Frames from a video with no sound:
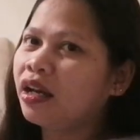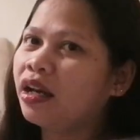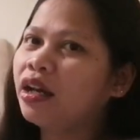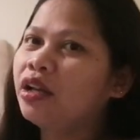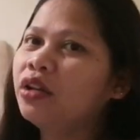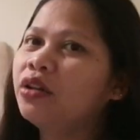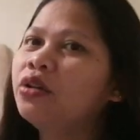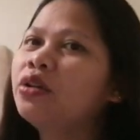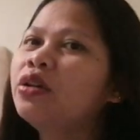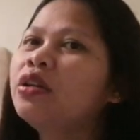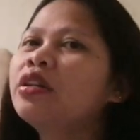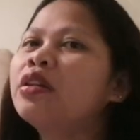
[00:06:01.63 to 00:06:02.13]

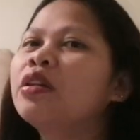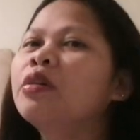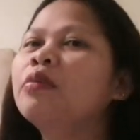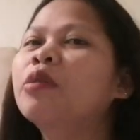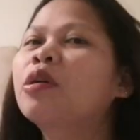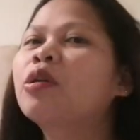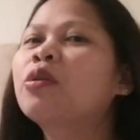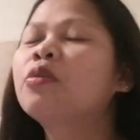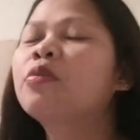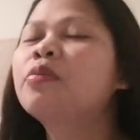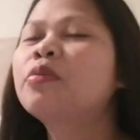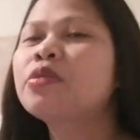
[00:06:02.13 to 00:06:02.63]
ano, hindi
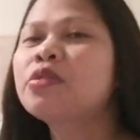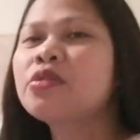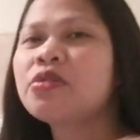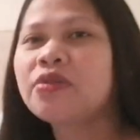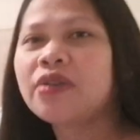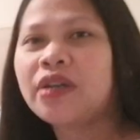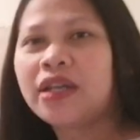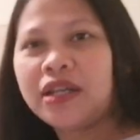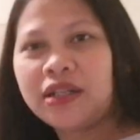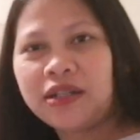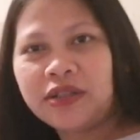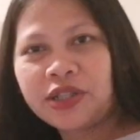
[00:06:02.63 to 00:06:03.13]
maubos
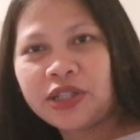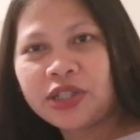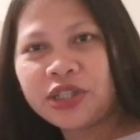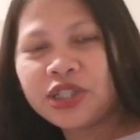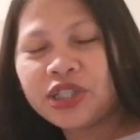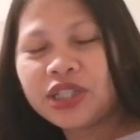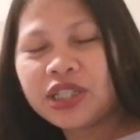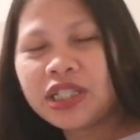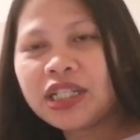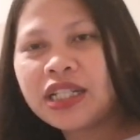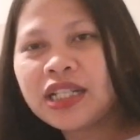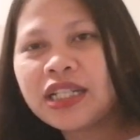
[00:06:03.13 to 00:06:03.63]
yung
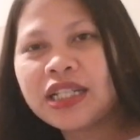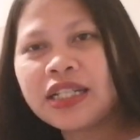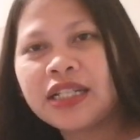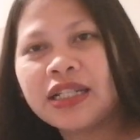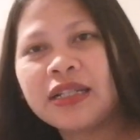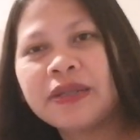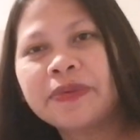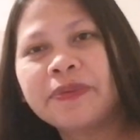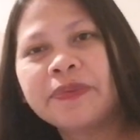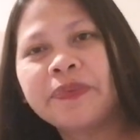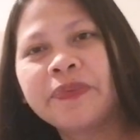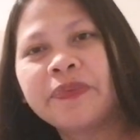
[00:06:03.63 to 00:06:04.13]

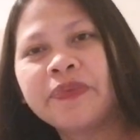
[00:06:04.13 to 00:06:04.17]
energy